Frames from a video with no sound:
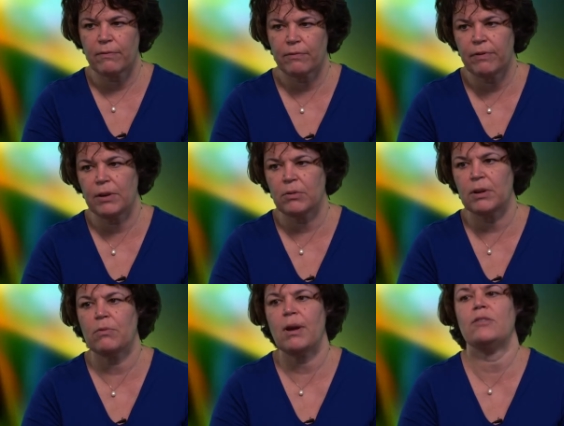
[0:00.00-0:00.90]

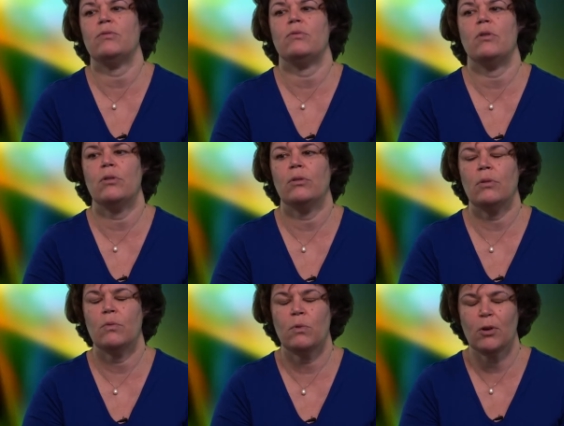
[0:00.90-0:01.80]
very right
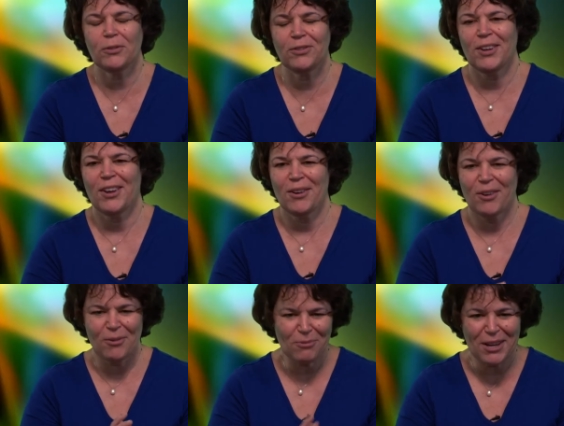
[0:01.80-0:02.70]
words
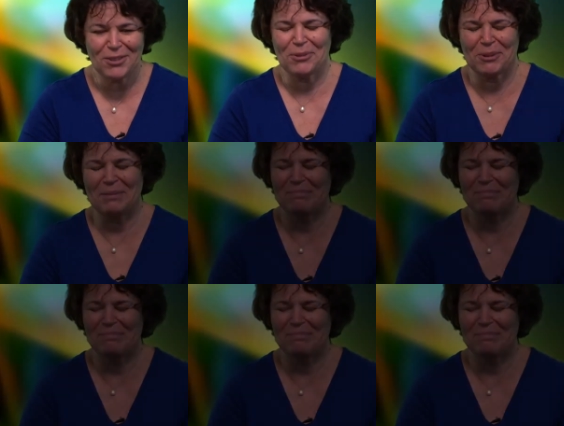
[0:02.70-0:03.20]
right away